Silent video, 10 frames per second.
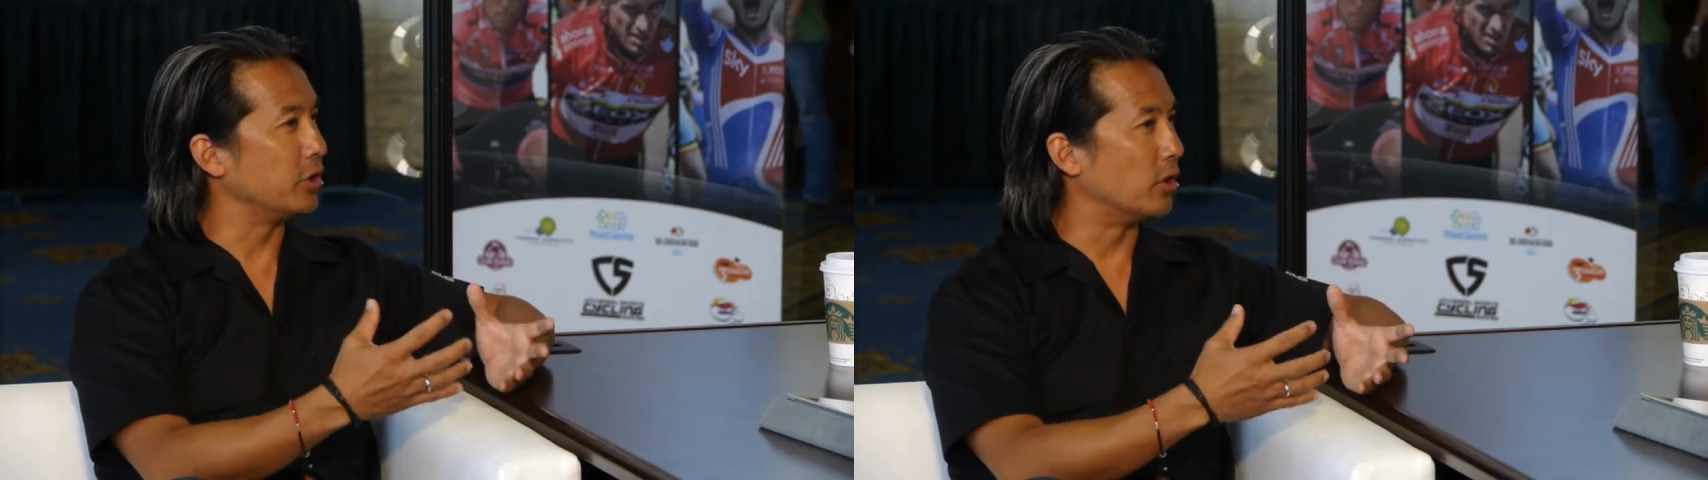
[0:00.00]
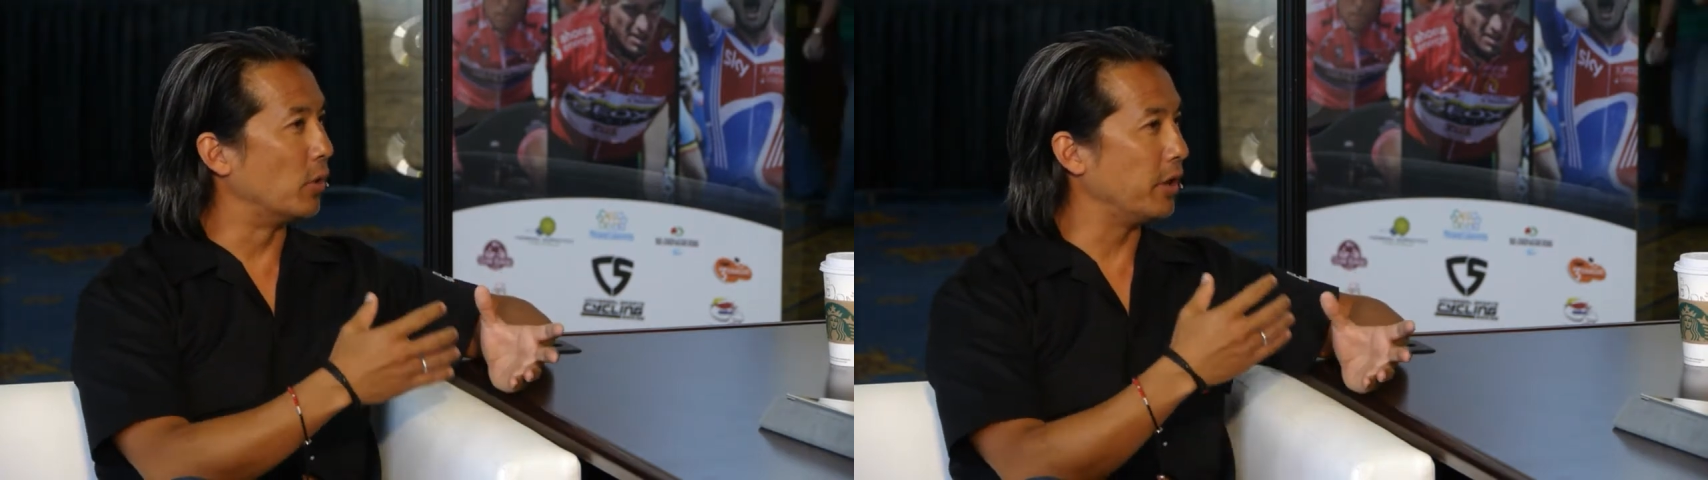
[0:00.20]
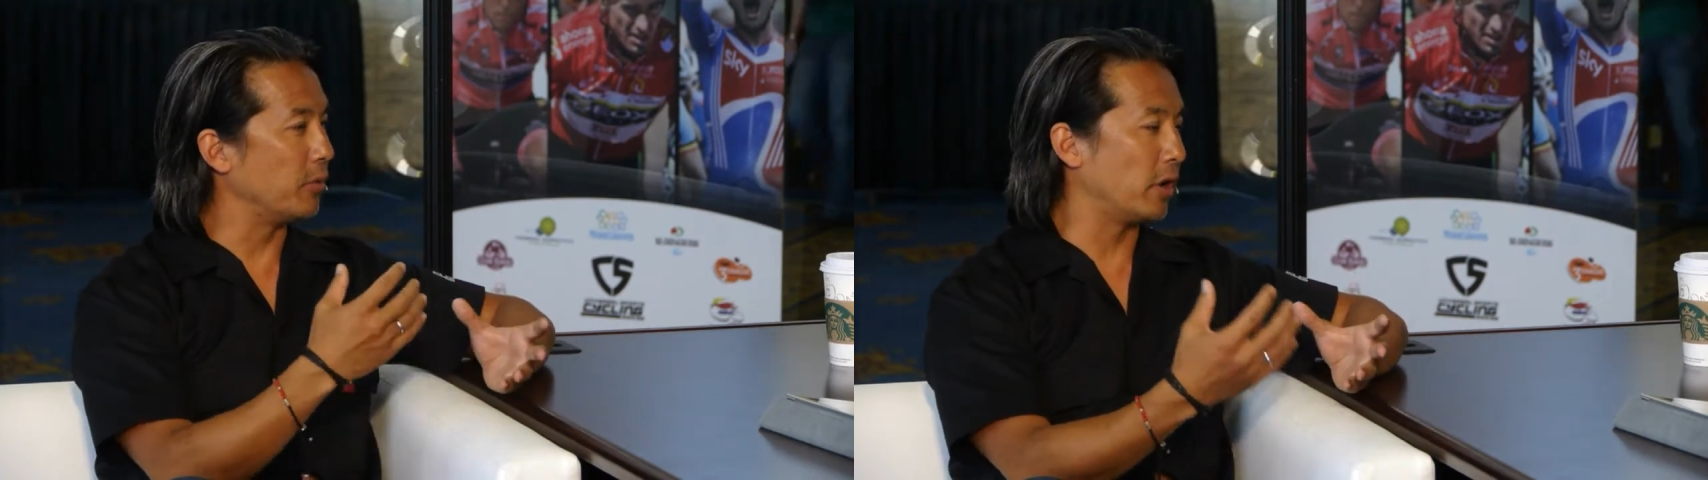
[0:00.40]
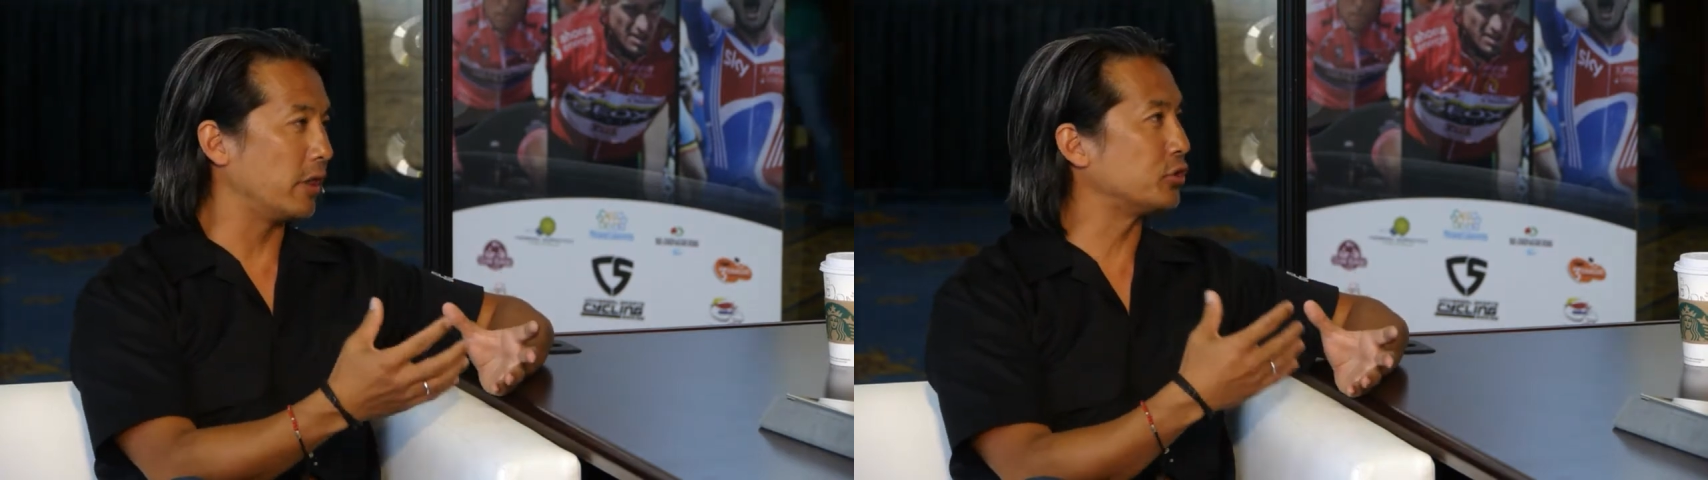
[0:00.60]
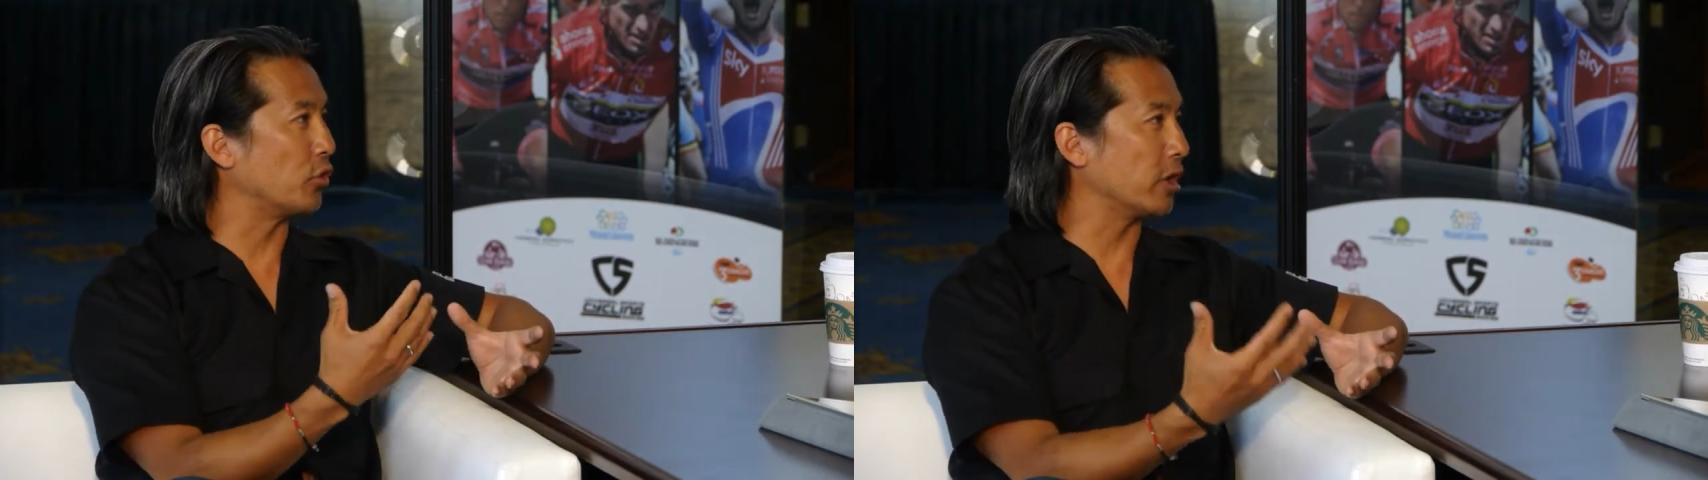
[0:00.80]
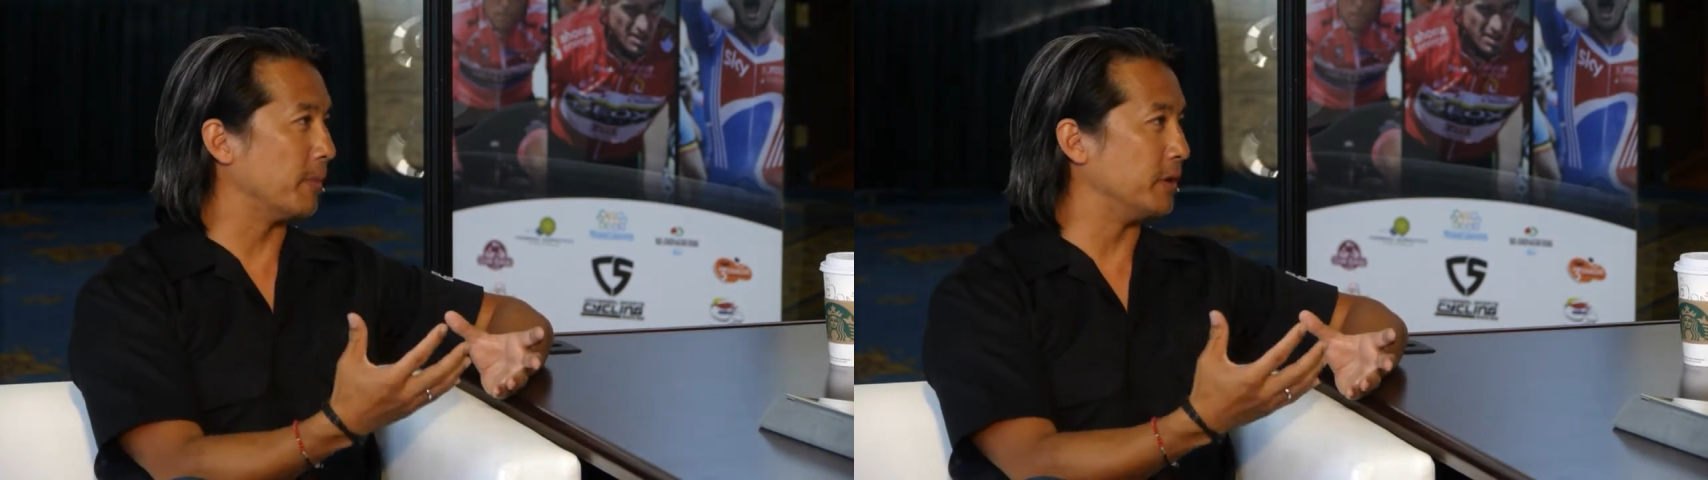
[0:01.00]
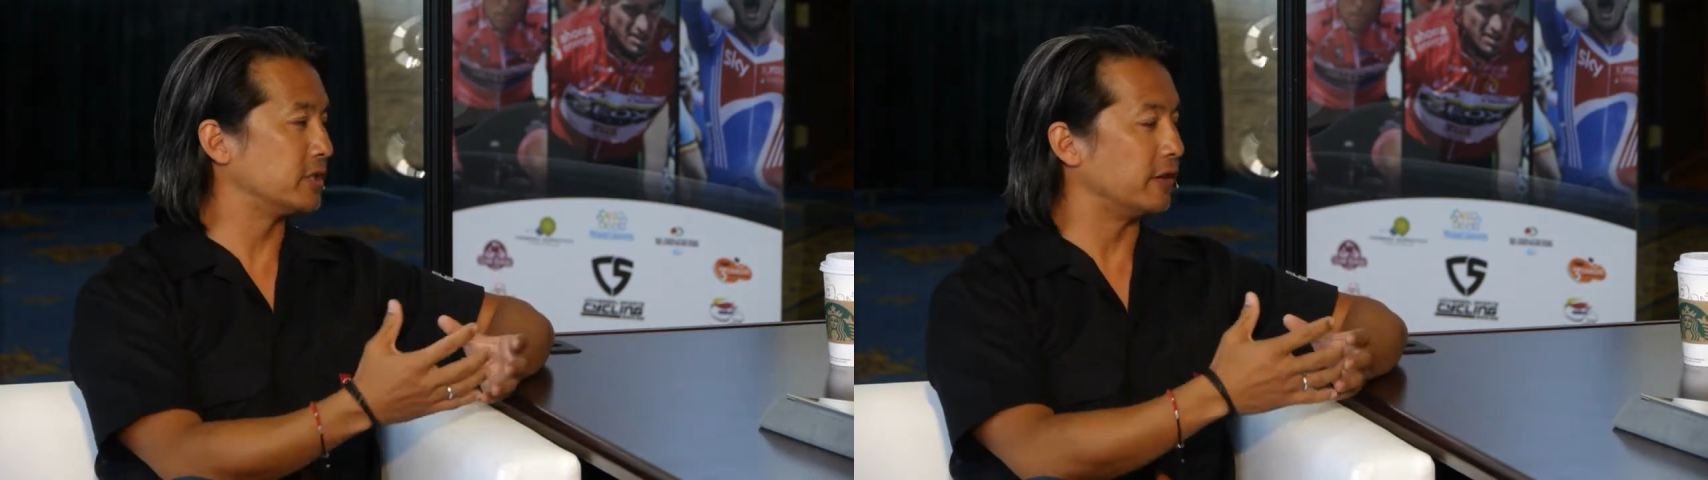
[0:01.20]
what are the shortcomings